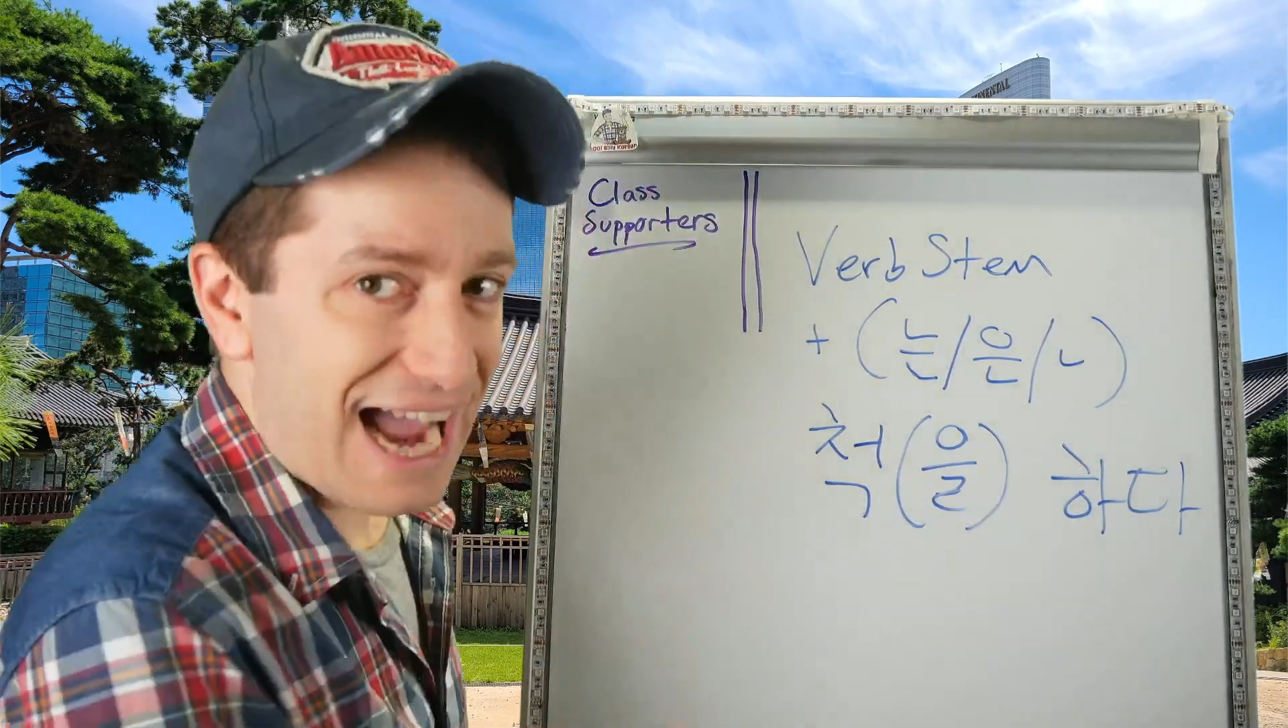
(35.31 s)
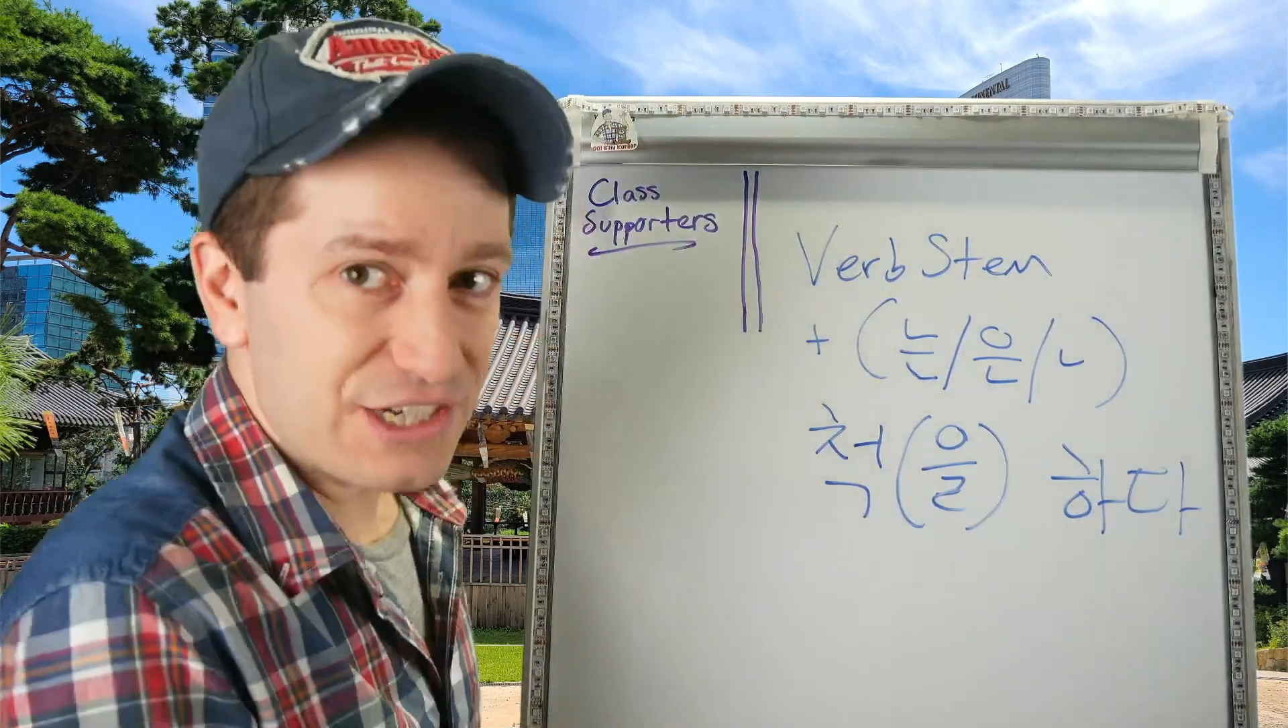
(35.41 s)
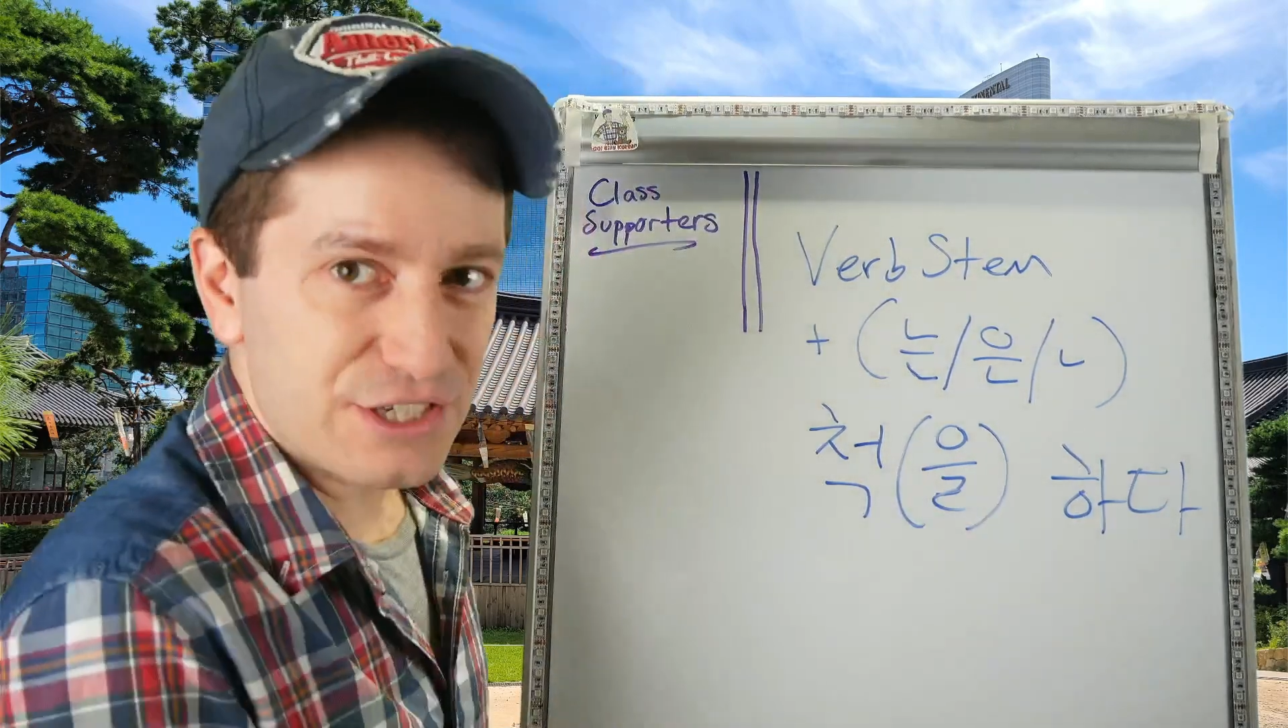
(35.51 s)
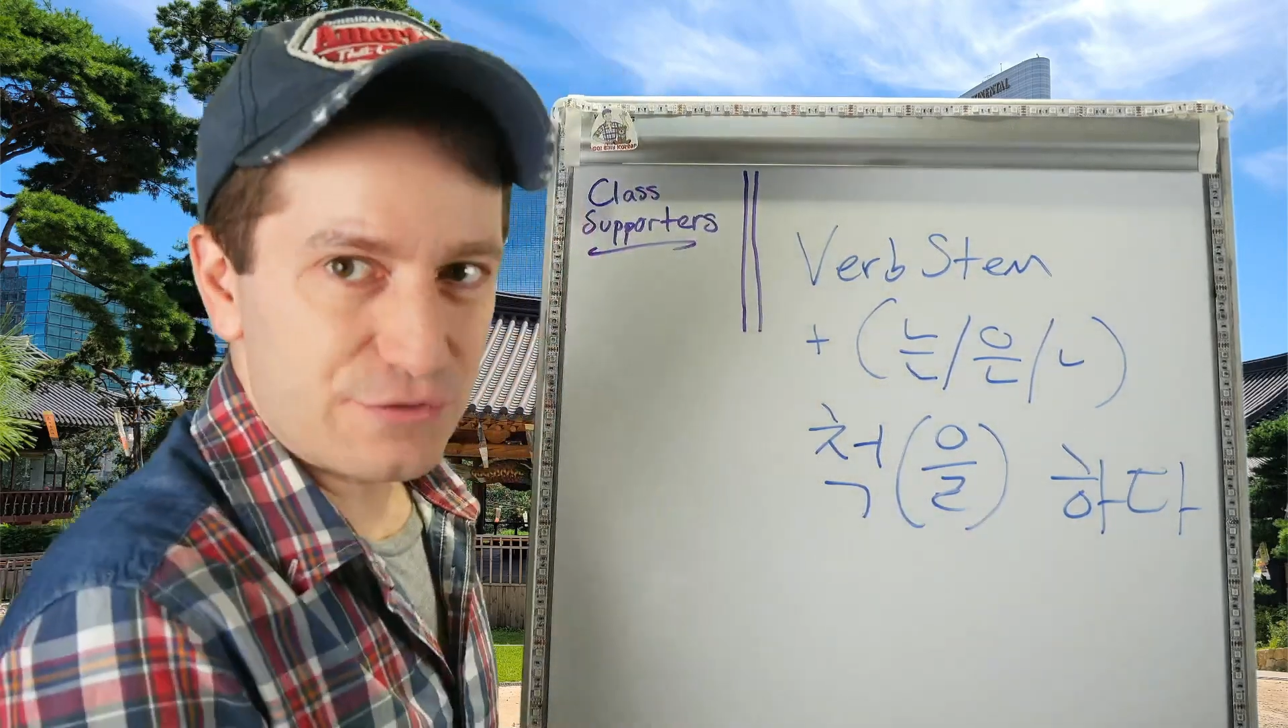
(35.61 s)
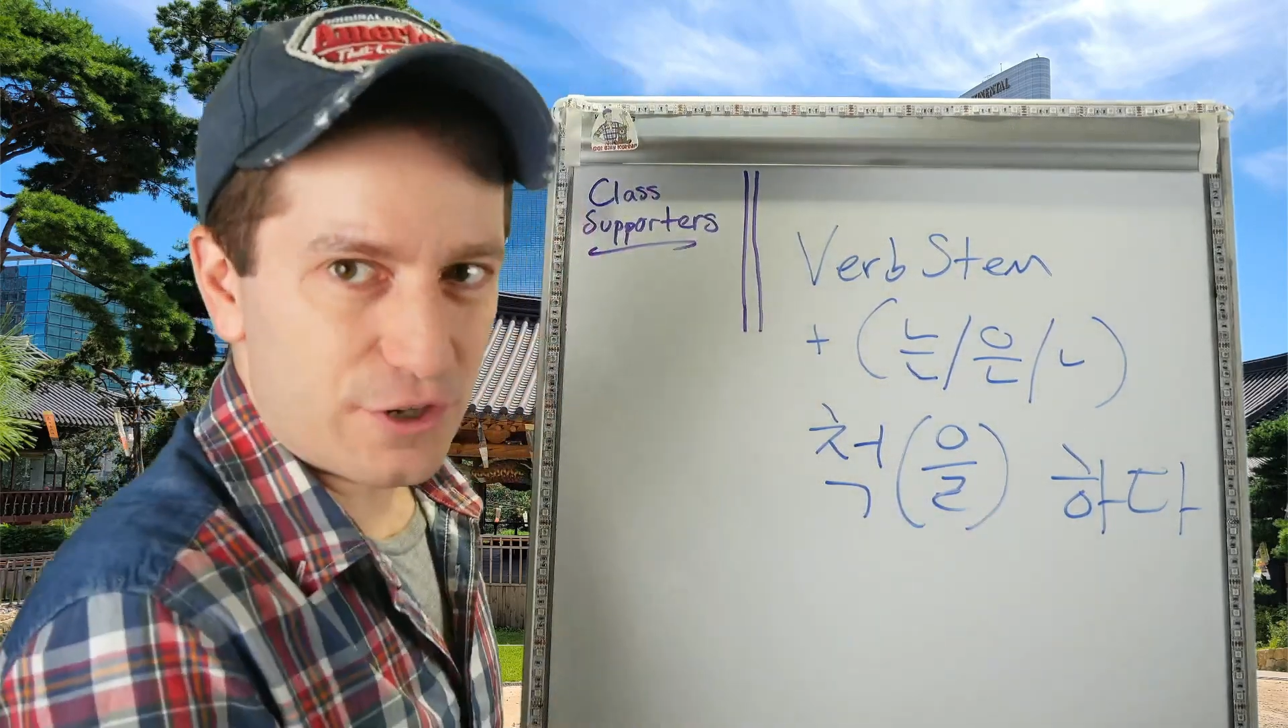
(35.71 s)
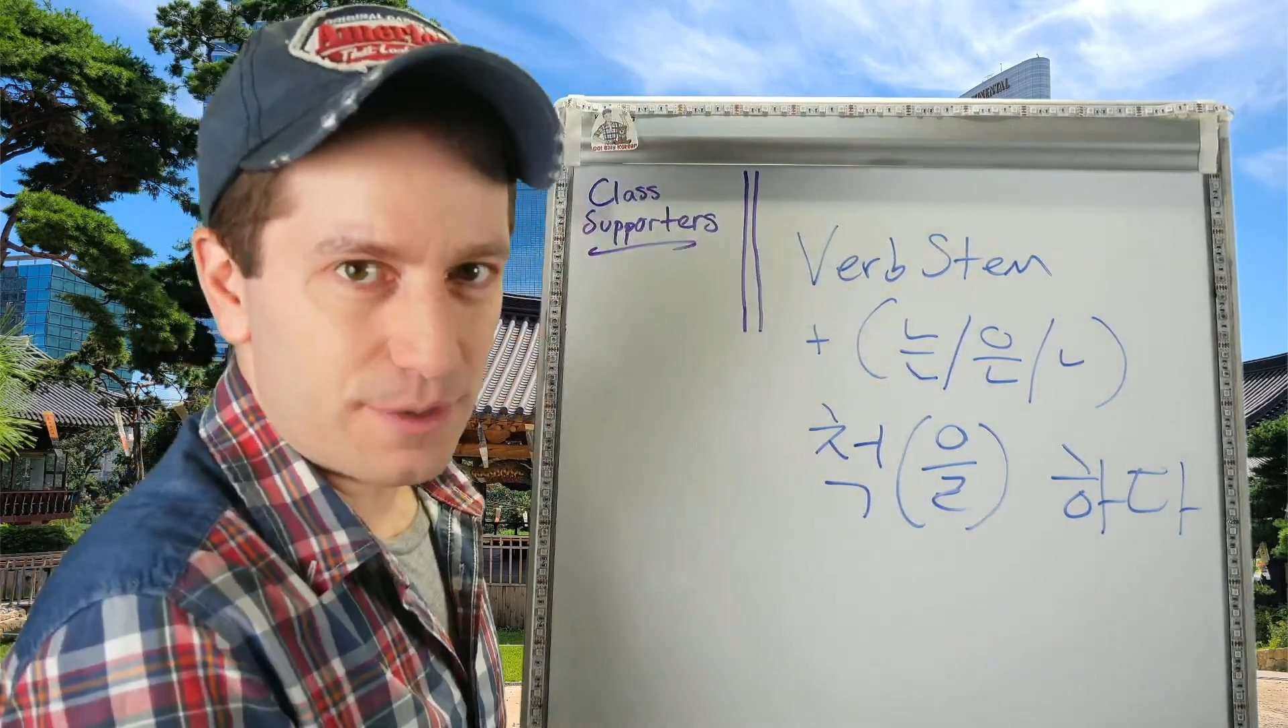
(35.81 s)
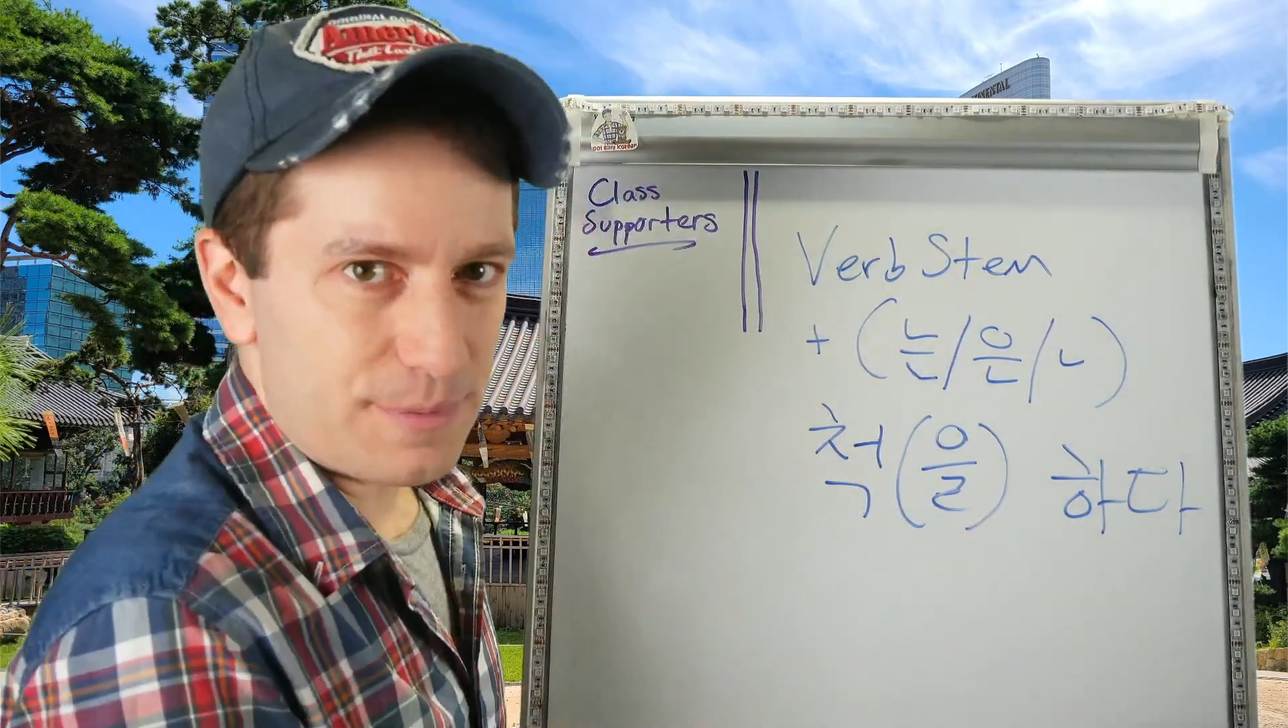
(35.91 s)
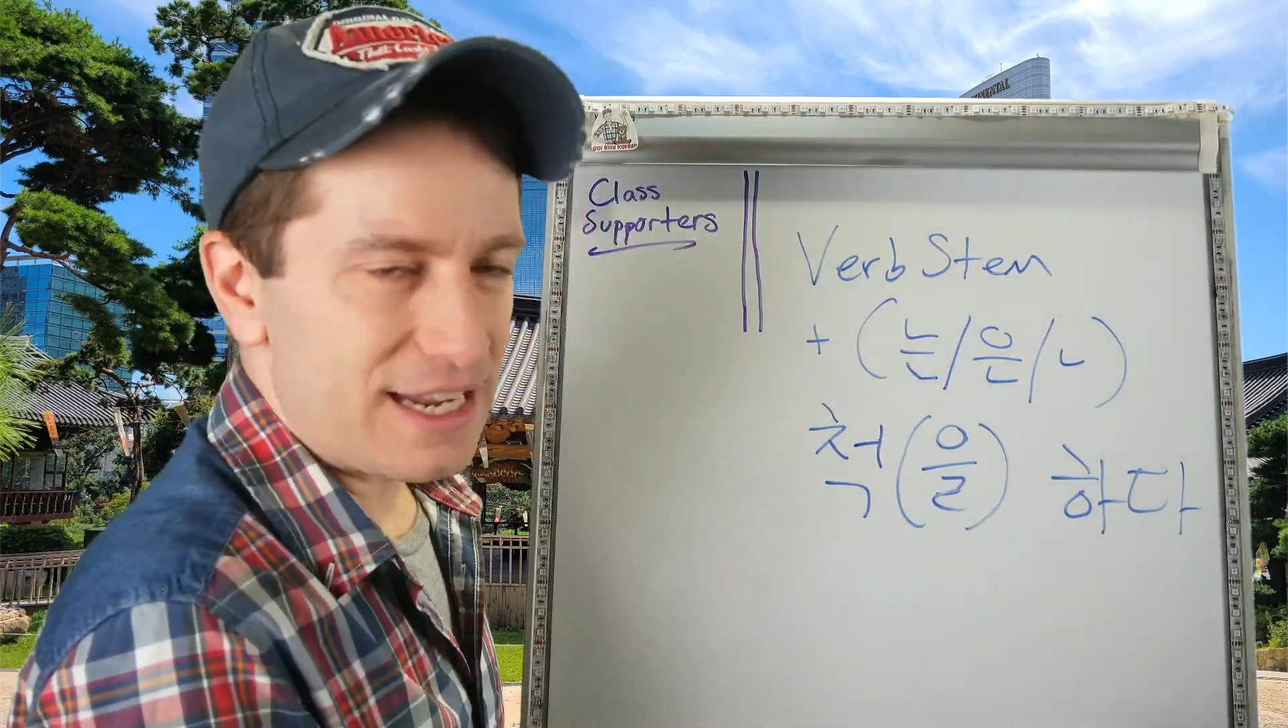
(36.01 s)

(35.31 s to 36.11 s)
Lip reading: action verb,